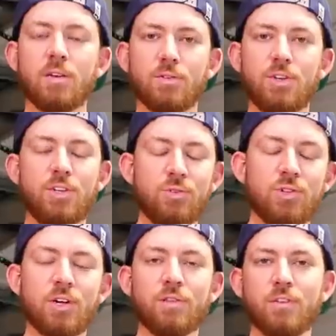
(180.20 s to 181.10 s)
Another
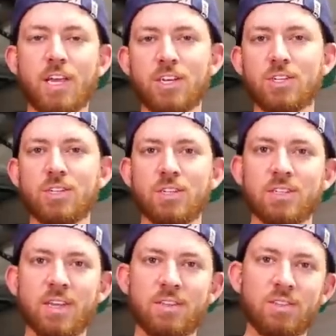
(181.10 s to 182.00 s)
huge clarification
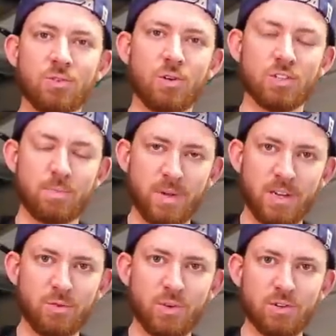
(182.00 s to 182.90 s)
is that these are all
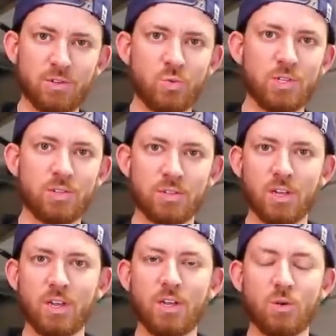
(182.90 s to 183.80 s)
spinning reels, which is
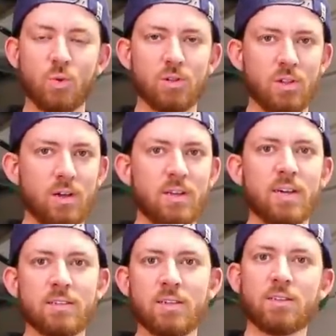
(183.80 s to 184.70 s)
what a lot of
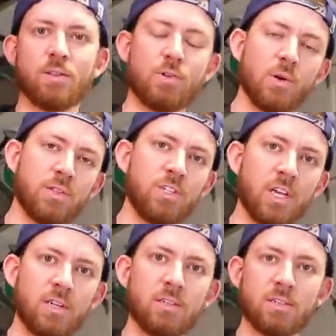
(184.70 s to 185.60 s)
guys like to throw at the
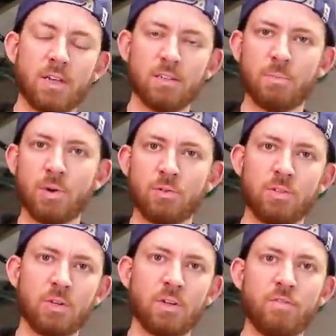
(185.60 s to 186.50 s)
jetties, as opposed
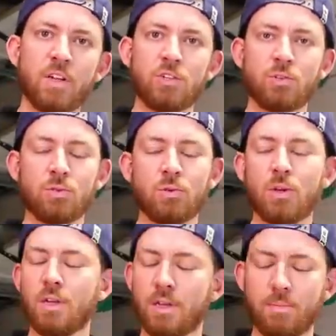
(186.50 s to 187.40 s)
to
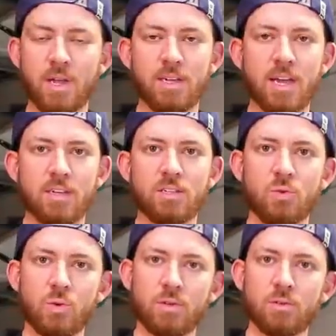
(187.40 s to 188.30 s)
conventional bait
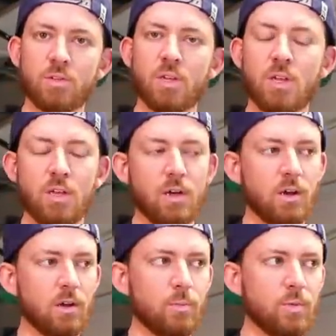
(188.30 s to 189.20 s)
casting reels.
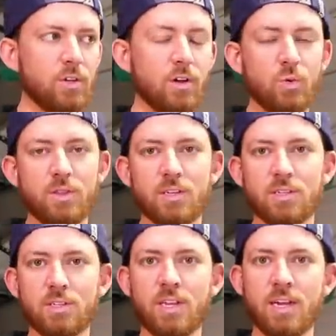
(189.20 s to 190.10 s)
You know, with
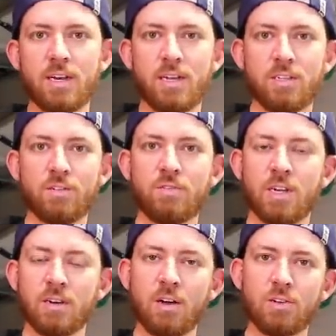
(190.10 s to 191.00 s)
this day and age of
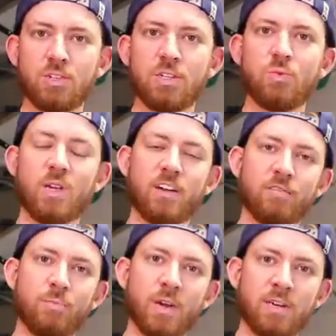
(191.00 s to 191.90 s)
technology, we
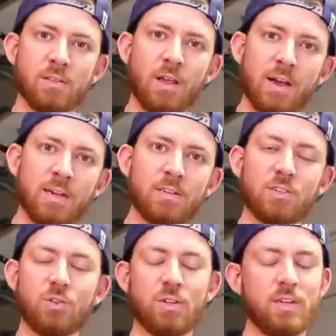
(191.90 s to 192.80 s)
have braided lines,
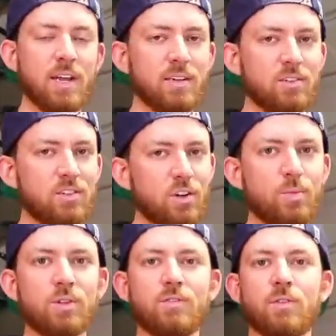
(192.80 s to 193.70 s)
so you can cast
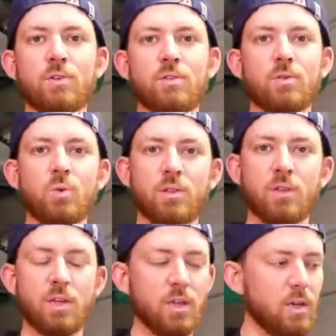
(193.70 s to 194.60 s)
so much further with